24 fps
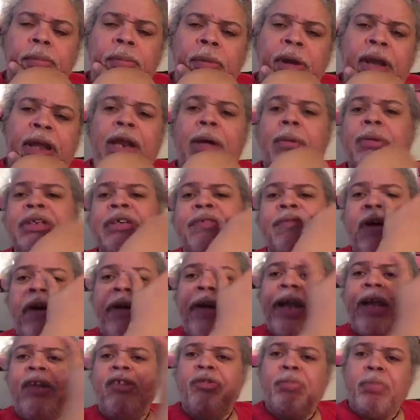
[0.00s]
and it was a
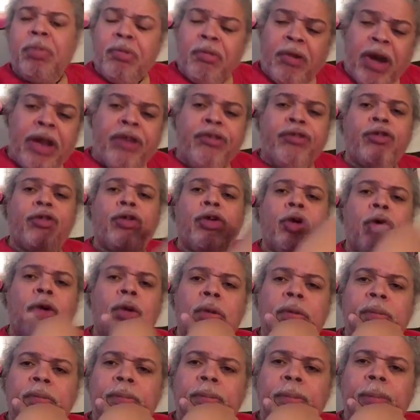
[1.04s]
very inspirational,